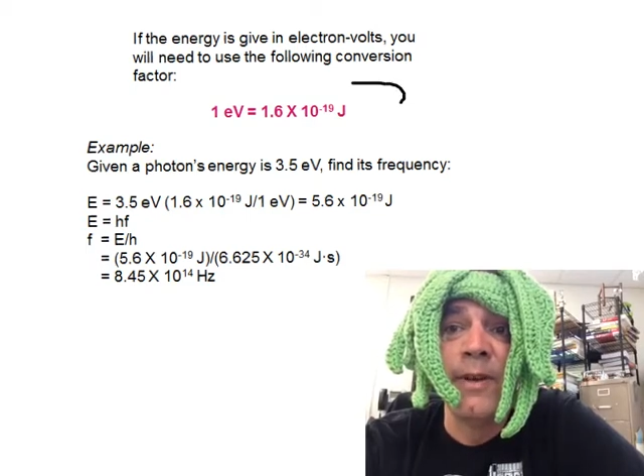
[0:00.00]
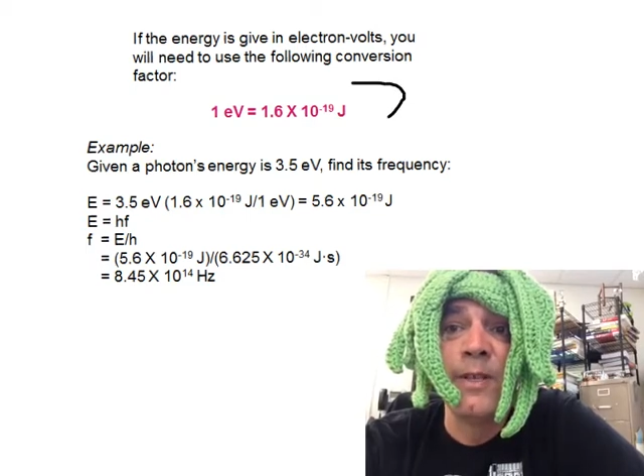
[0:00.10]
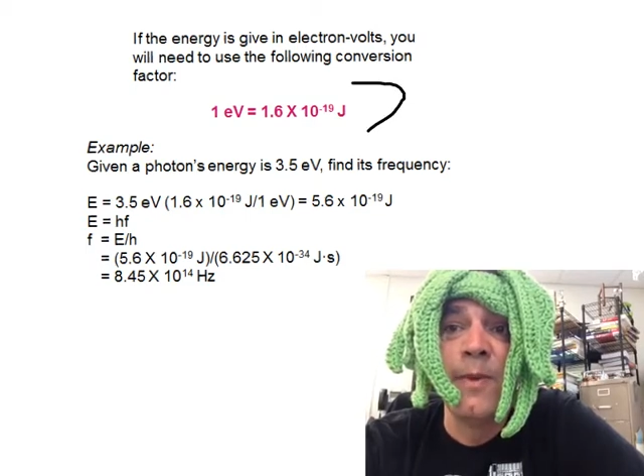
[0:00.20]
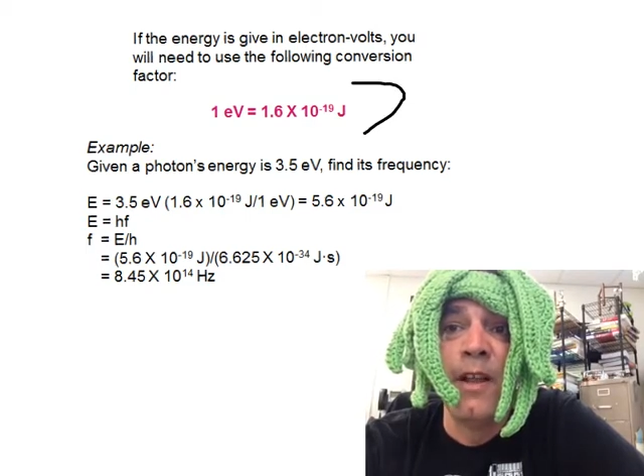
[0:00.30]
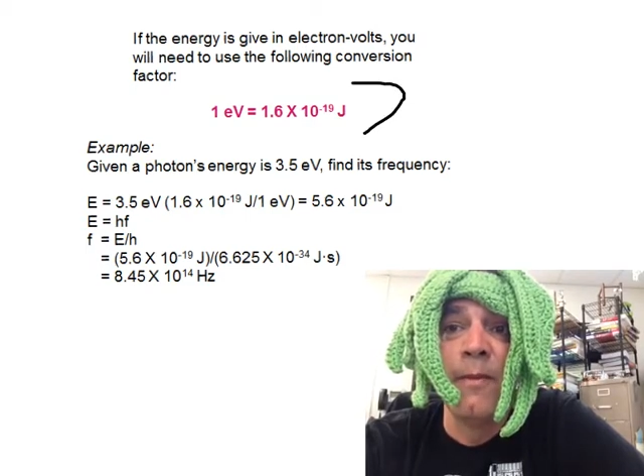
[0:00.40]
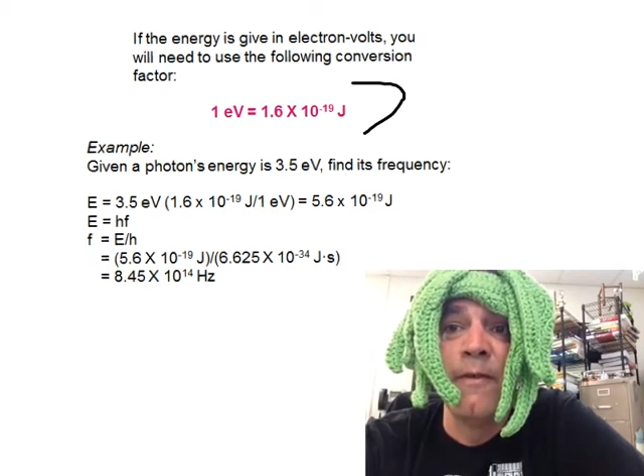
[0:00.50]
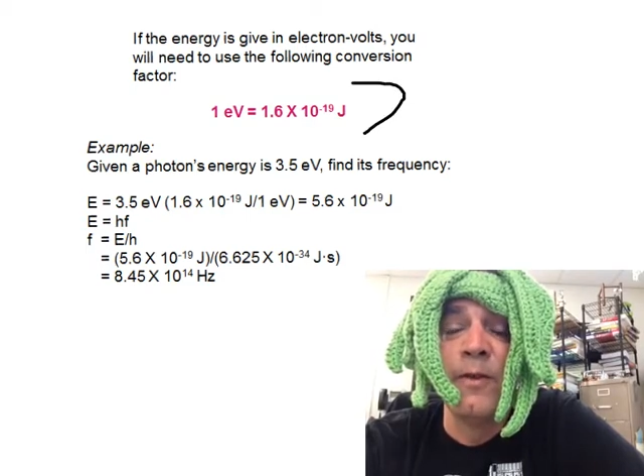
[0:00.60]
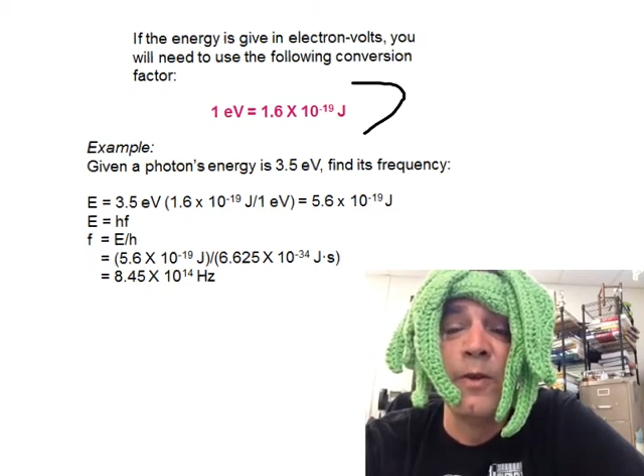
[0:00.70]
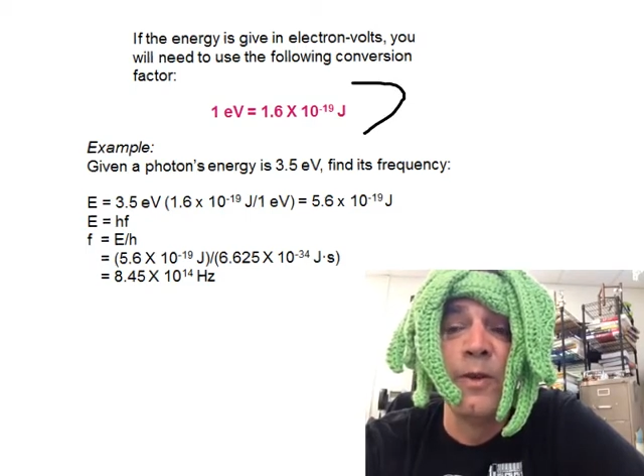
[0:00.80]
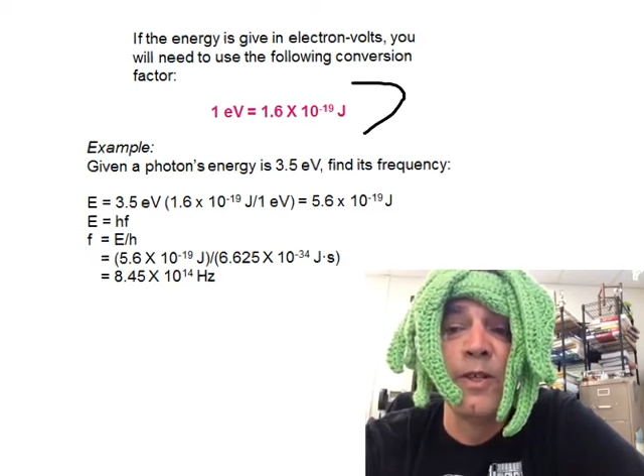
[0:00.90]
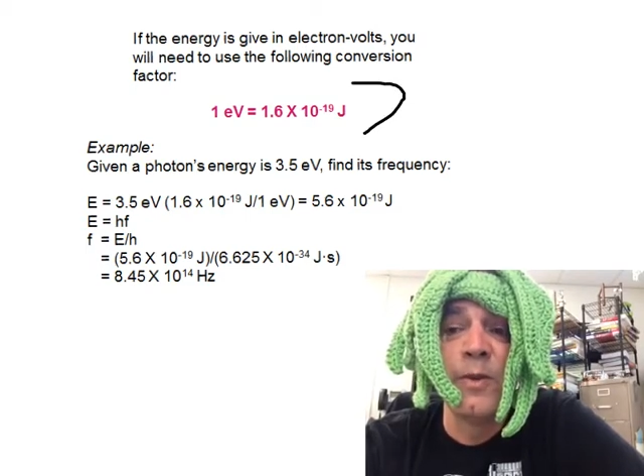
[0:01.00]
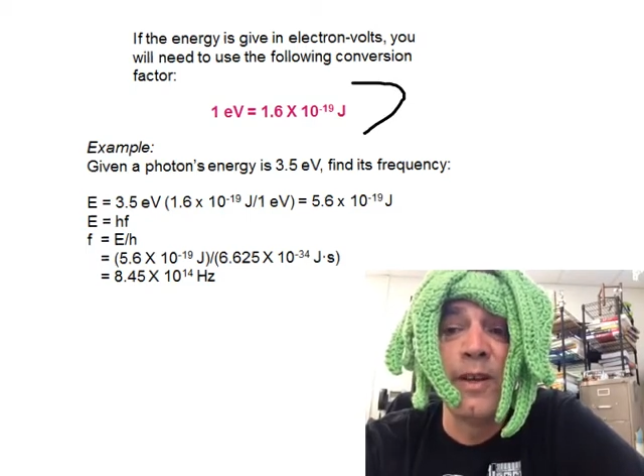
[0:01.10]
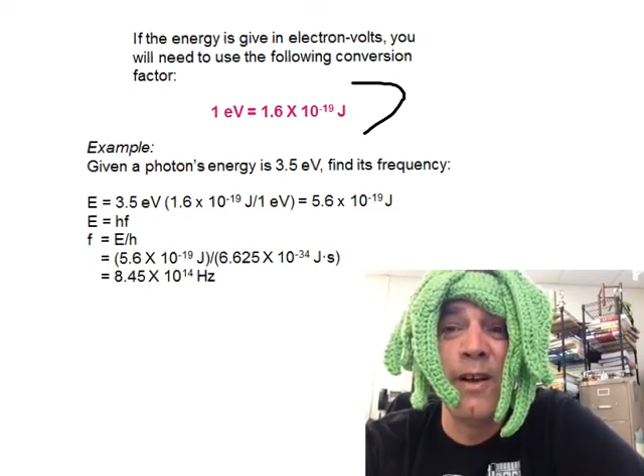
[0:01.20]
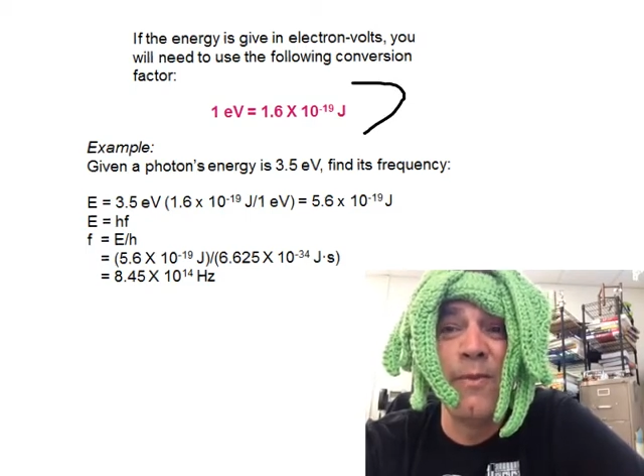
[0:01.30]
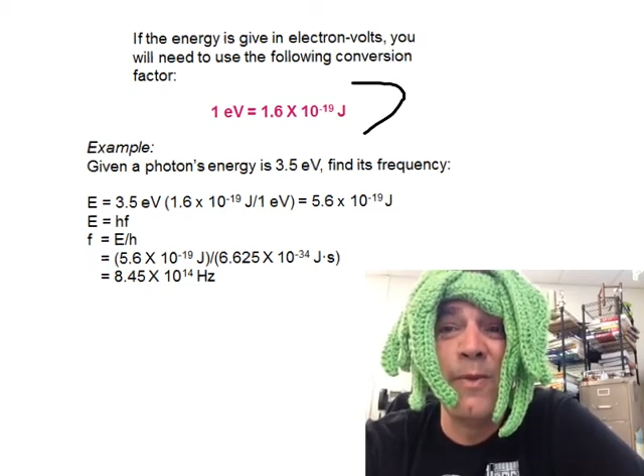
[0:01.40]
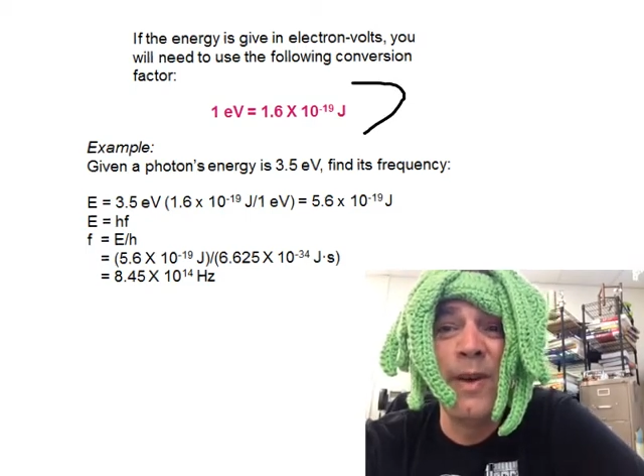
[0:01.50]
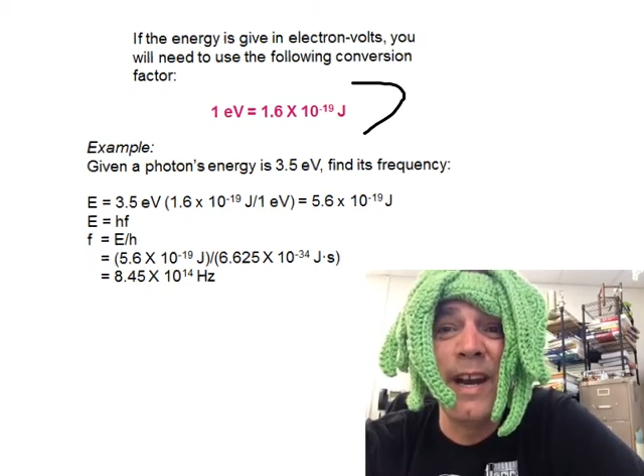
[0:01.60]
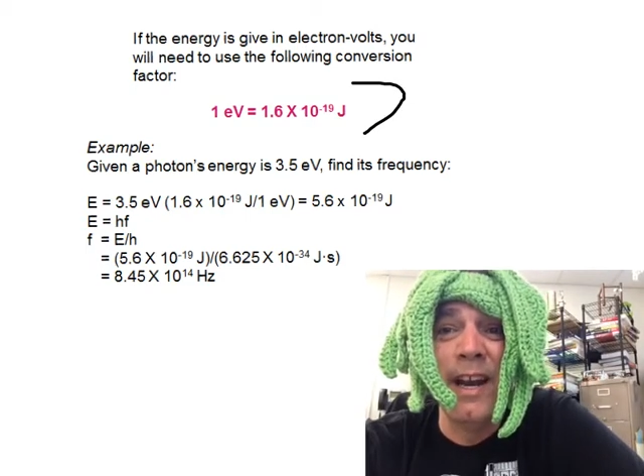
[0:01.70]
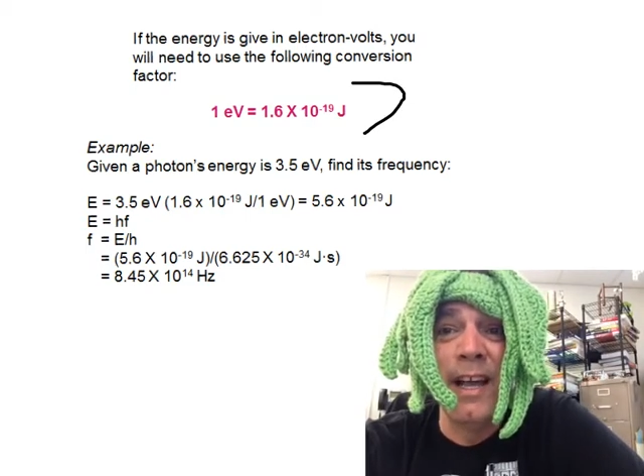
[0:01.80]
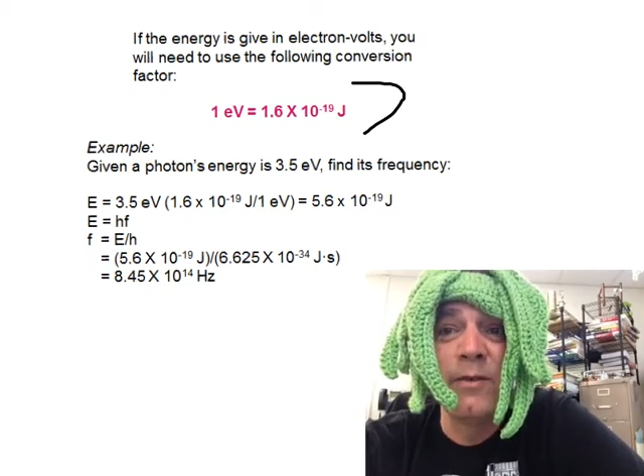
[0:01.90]
really small number of joules, so we do it
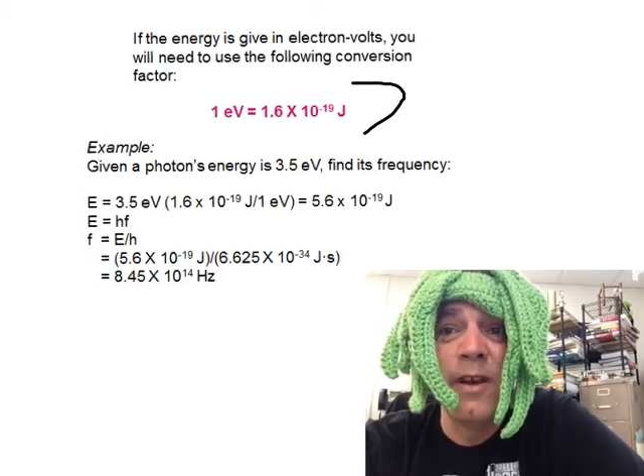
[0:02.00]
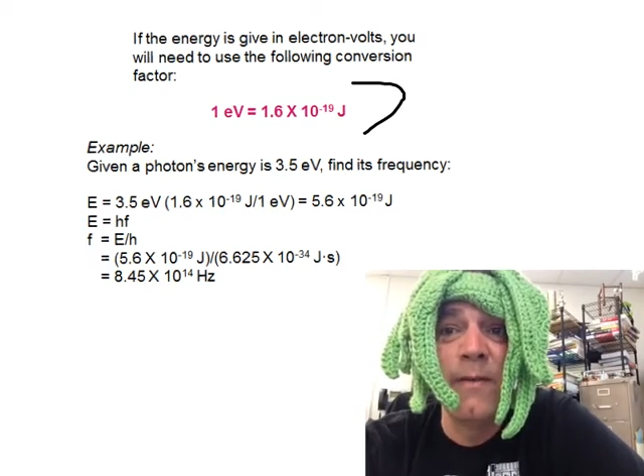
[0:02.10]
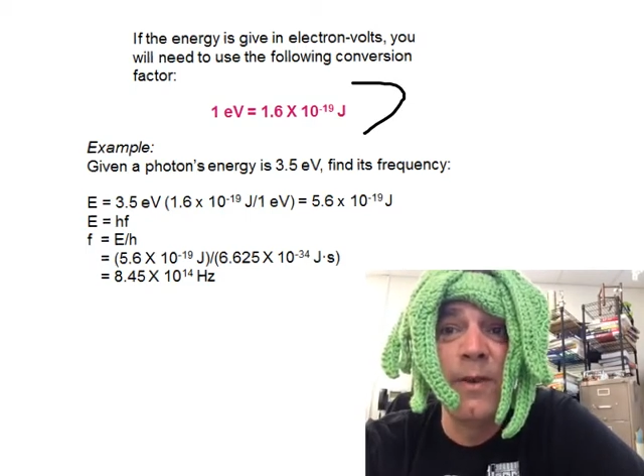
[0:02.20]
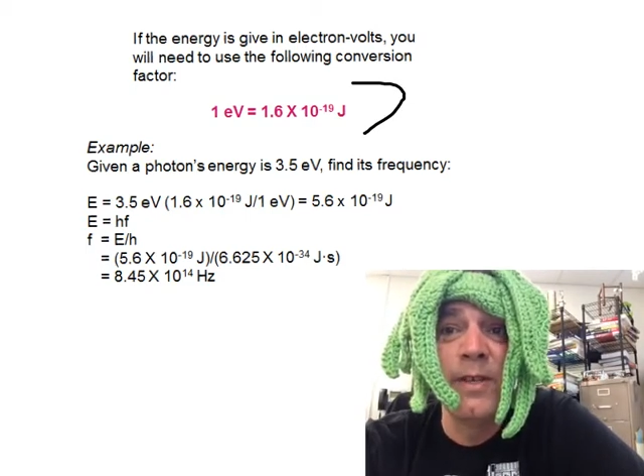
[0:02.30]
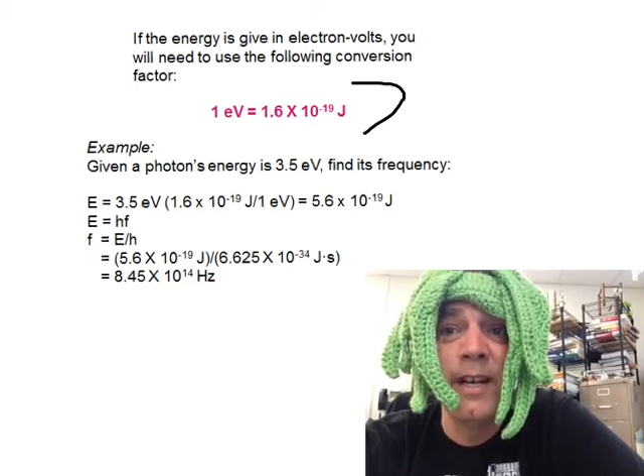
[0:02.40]
in electron volts.